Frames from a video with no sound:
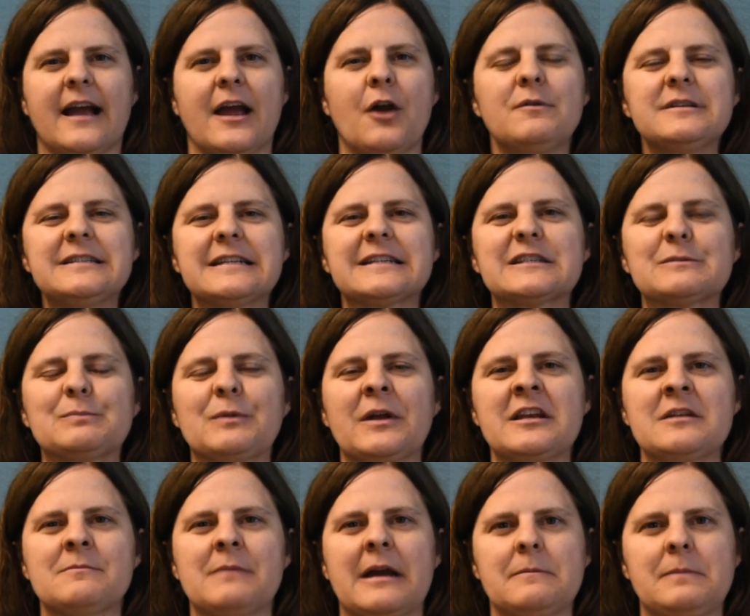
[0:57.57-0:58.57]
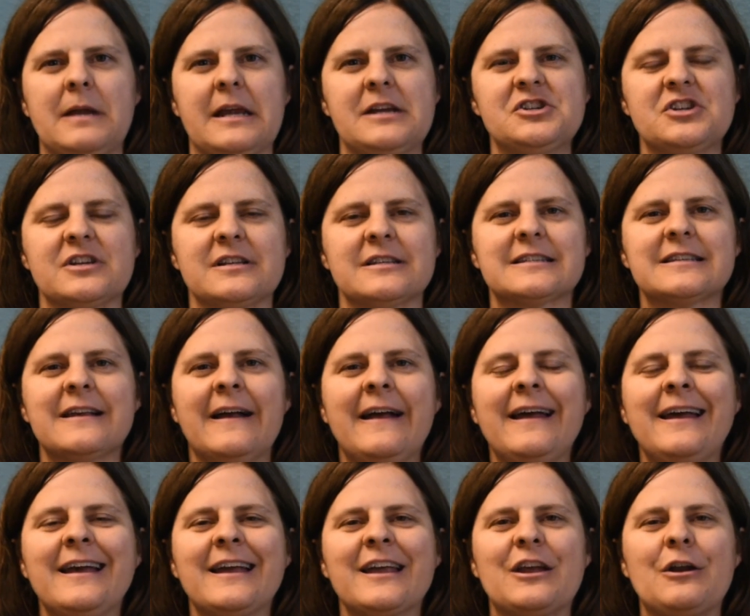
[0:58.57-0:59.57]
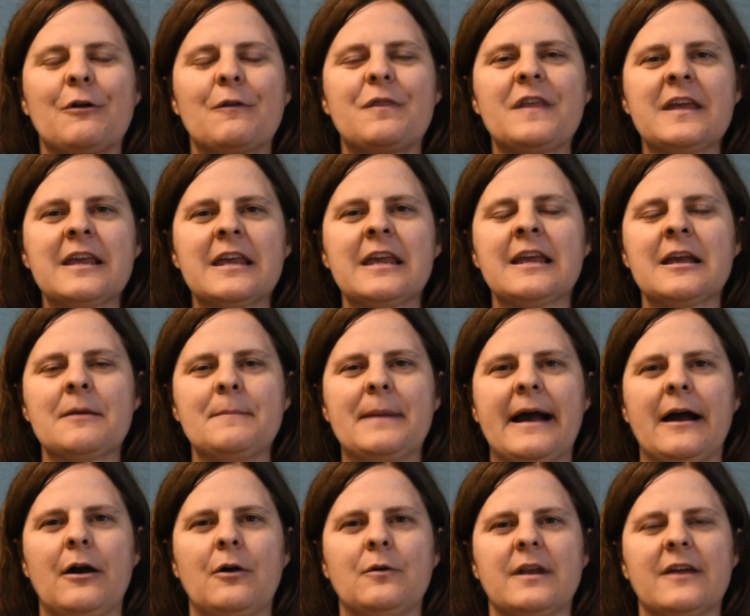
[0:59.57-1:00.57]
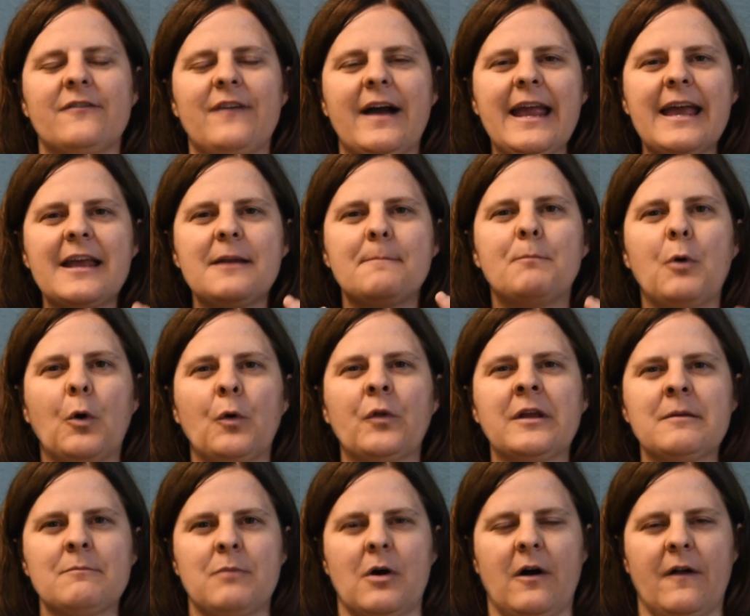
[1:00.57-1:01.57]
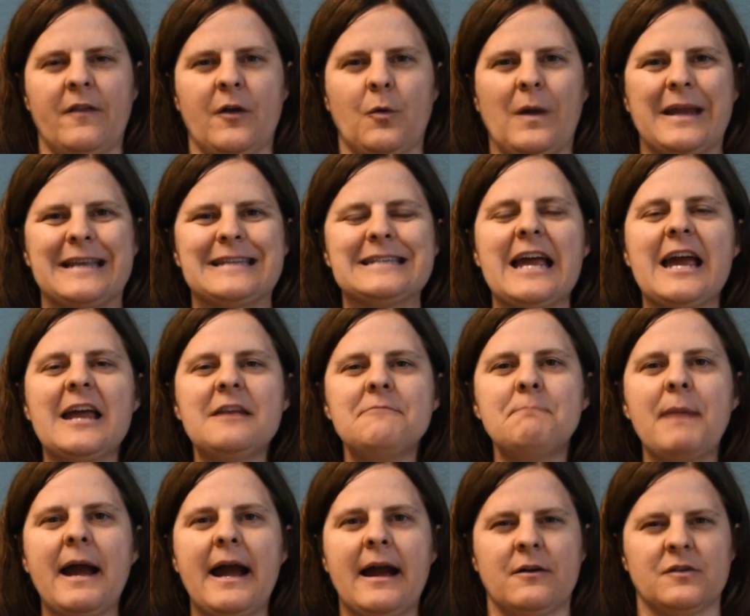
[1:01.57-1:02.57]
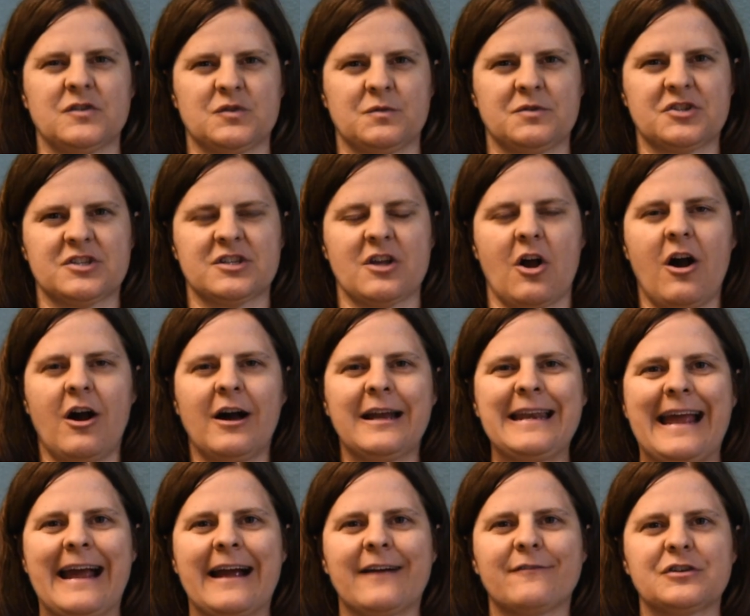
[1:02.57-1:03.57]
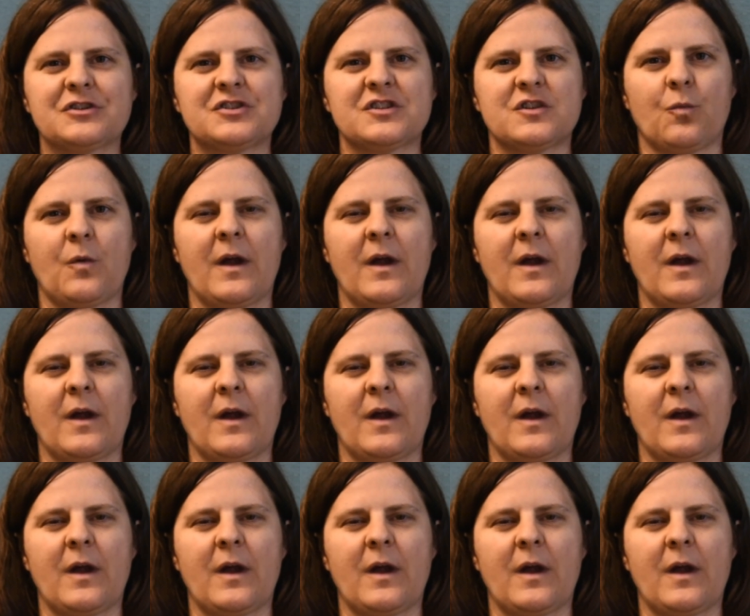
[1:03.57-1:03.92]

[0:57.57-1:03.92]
I always explain to my patients, you know, thinking about if I had a bowling ball that weighed 10 pounds, which is on average the